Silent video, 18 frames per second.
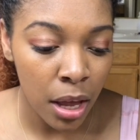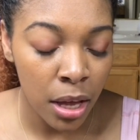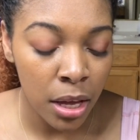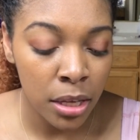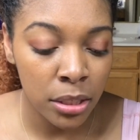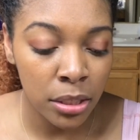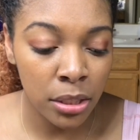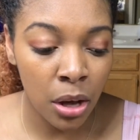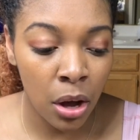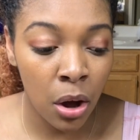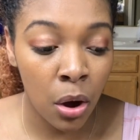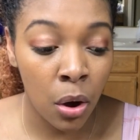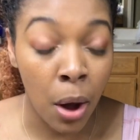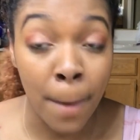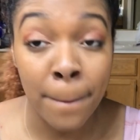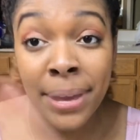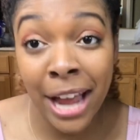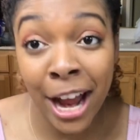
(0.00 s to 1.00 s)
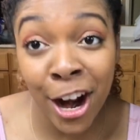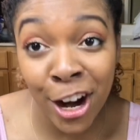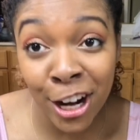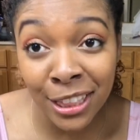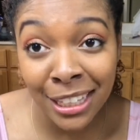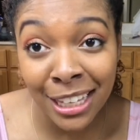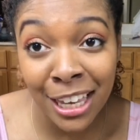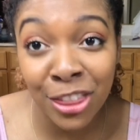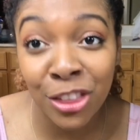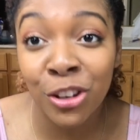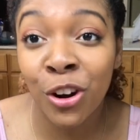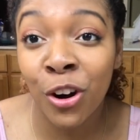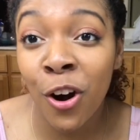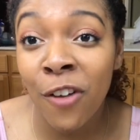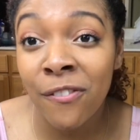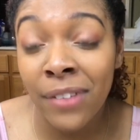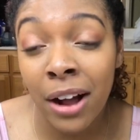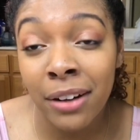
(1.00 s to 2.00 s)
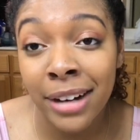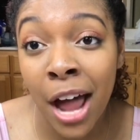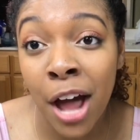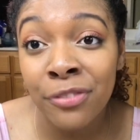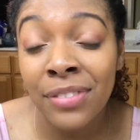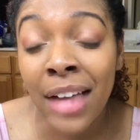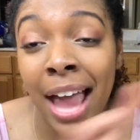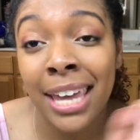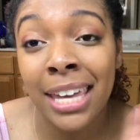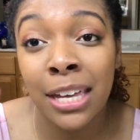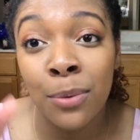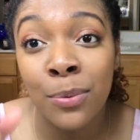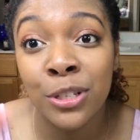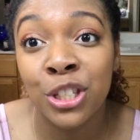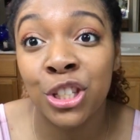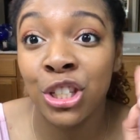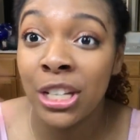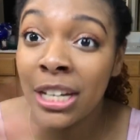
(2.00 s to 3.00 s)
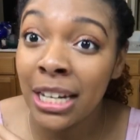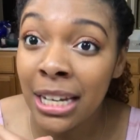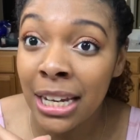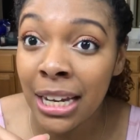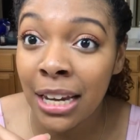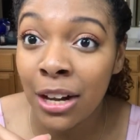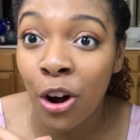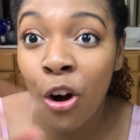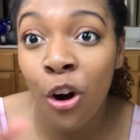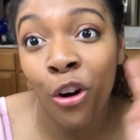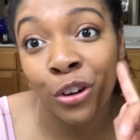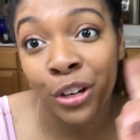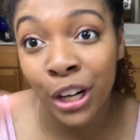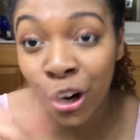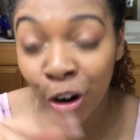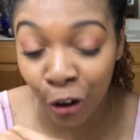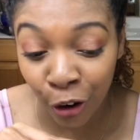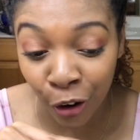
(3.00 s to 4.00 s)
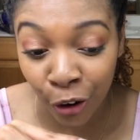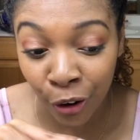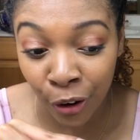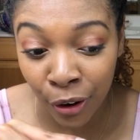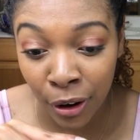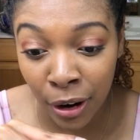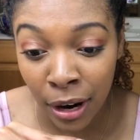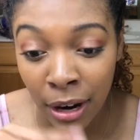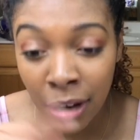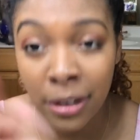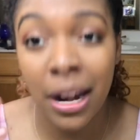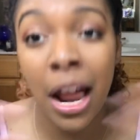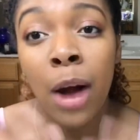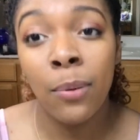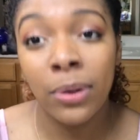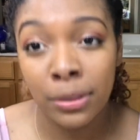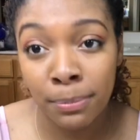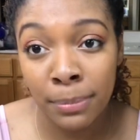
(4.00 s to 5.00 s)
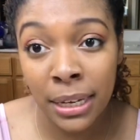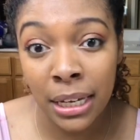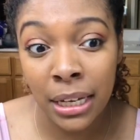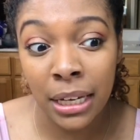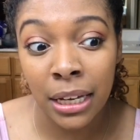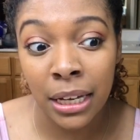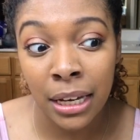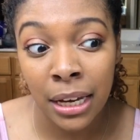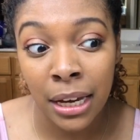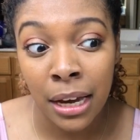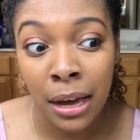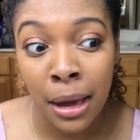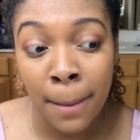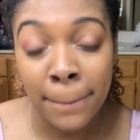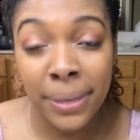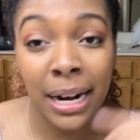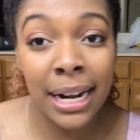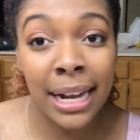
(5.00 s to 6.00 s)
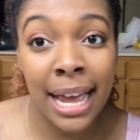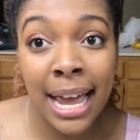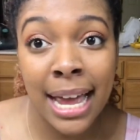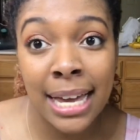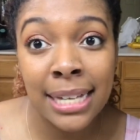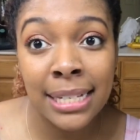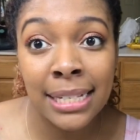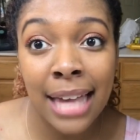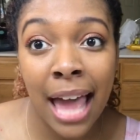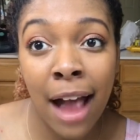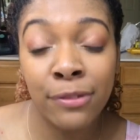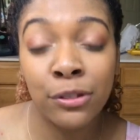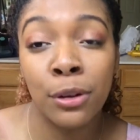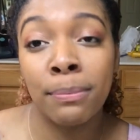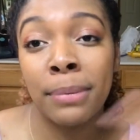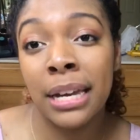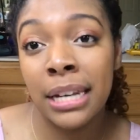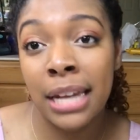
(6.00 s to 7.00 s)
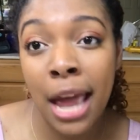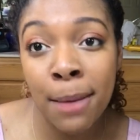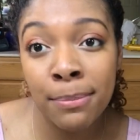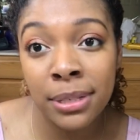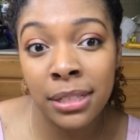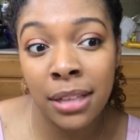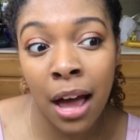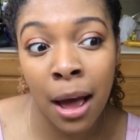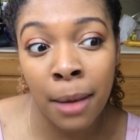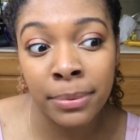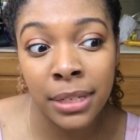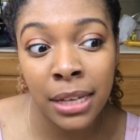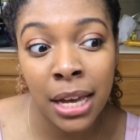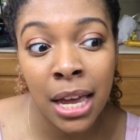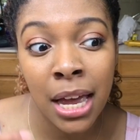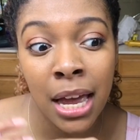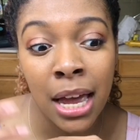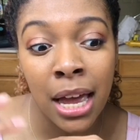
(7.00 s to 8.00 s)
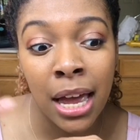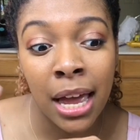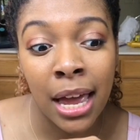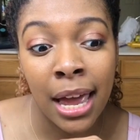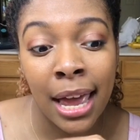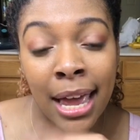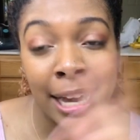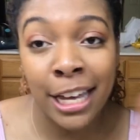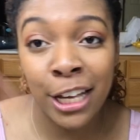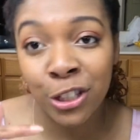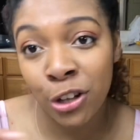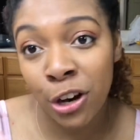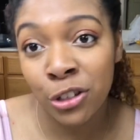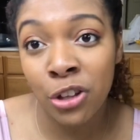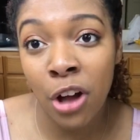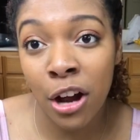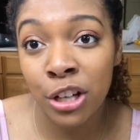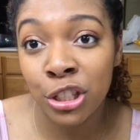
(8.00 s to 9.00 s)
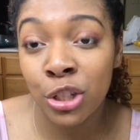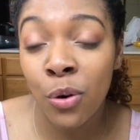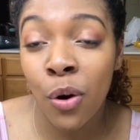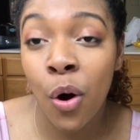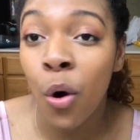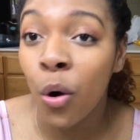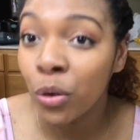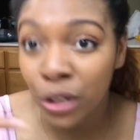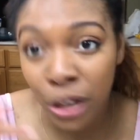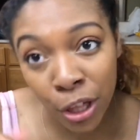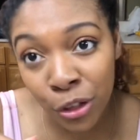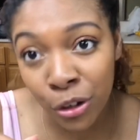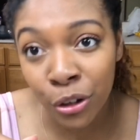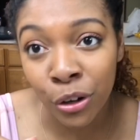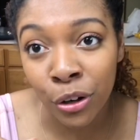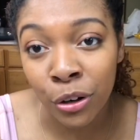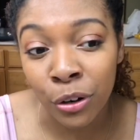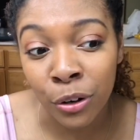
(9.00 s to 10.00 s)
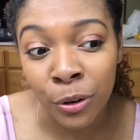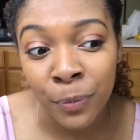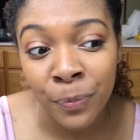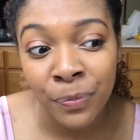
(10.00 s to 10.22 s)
So apparently the girl found out that he was cheating on her, not with me, but I guess after me and him stopped, he started talking to a whole nother girl,